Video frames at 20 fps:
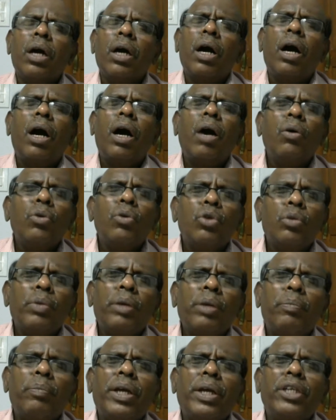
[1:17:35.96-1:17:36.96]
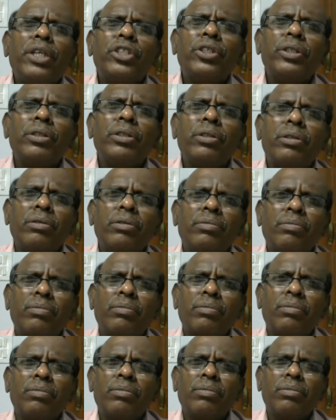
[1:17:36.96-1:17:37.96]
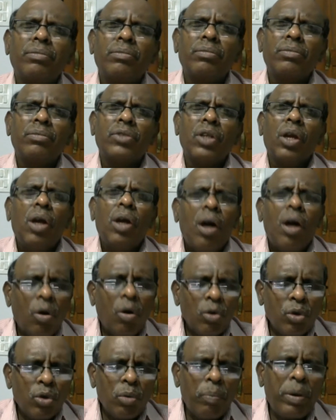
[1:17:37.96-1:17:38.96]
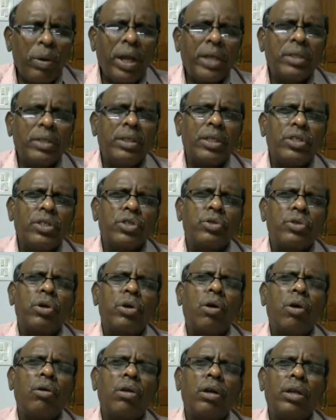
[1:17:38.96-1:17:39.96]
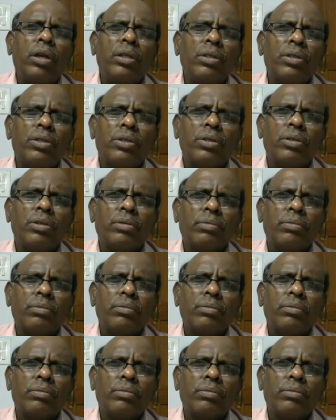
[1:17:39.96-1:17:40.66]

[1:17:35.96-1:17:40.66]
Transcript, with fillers: how to be patient, how to practice tolerance,